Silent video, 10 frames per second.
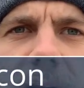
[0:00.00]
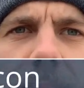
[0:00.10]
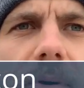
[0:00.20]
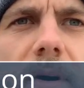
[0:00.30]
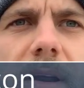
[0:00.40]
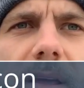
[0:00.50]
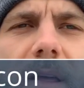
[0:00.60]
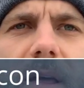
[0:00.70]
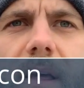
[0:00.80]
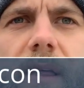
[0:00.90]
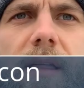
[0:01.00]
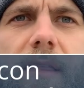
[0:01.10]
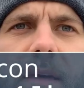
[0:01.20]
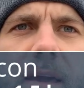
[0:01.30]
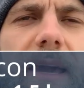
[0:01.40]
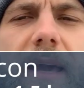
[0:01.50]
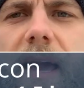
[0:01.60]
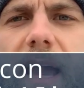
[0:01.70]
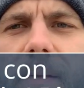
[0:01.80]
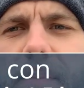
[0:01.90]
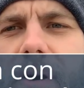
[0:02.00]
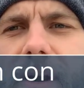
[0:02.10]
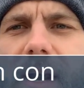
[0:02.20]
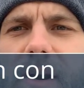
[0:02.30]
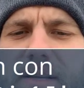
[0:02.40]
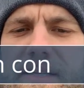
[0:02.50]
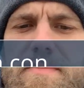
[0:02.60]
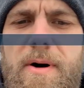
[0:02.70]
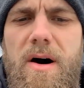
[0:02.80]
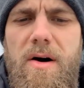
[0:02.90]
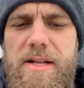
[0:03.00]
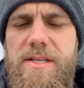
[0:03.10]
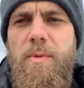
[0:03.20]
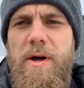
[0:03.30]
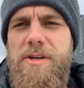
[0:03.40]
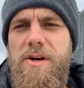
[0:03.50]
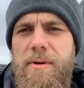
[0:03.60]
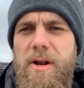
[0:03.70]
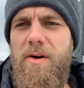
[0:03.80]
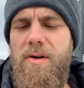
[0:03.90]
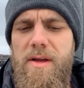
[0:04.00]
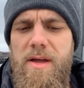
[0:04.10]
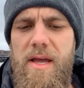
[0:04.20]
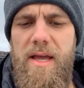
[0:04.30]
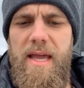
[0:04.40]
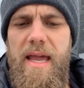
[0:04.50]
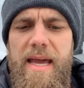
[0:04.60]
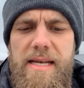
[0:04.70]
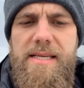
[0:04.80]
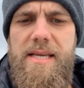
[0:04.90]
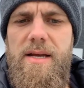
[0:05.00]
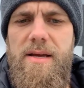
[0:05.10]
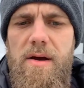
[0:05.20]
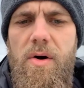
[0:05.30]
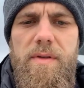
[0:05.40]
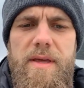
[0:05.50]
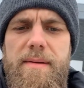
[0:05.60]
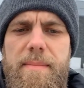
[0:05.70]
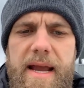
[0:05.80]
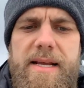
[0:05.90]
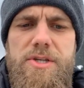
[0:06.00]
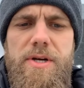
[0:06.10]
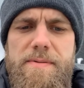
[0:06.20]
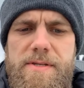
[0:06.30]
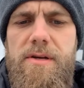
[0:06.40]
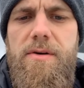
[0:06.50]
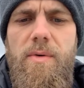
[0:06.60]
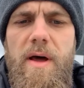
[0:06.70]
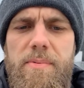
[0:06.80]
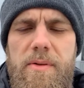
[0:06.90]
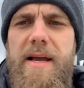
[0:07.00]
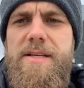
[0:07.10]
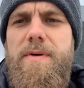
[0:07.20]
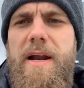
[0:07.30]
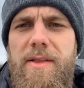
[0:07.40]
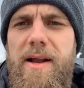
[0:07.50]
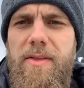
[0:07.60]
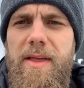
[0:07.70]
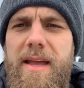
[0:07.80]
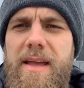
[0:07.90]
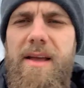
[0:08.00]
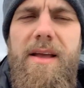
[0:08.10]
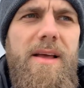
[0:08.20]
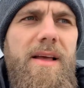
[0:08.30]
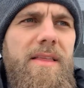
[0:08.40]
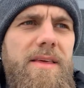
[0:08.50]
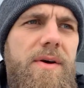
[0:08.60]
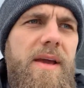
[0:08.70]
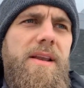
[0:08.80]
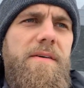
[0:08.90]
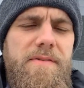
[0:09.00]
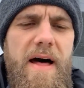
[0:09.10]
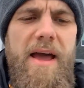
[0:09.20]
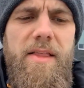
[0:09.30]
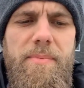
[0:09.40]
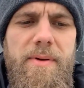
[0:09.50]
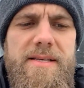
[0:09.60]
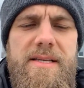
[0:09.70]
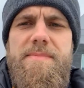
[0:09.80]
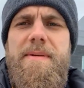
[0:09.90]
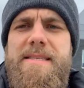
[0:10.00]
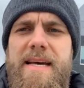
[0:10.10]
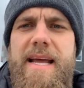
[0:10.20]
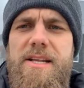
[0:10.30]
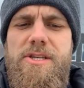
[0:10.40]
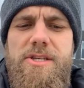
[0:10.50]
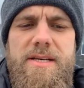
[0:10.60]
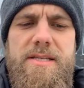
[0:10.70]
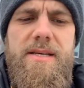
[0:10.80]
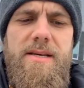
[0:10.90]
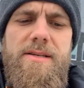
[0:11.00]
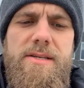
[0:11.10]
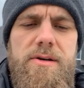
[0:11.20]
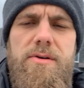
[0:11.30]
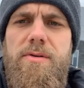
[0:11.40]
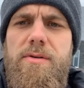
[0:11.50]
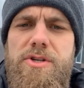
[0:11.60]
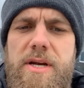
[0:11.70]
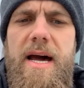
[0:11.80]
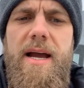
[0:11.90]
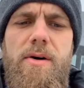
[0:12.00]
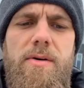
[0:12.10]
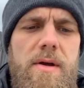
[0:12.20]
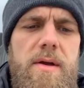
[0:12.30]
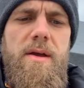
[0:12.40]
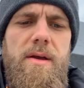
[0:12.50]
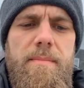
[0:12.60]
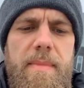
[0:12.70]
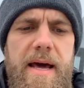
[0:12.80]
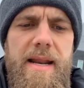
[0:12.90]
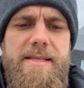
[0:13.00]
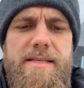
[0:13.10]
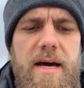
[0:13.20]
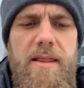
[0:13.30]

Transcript: airport. The airport here is small. It's one terminal. It only makes trips to one place regularly. You can fly other places besides just to Chicago, but it's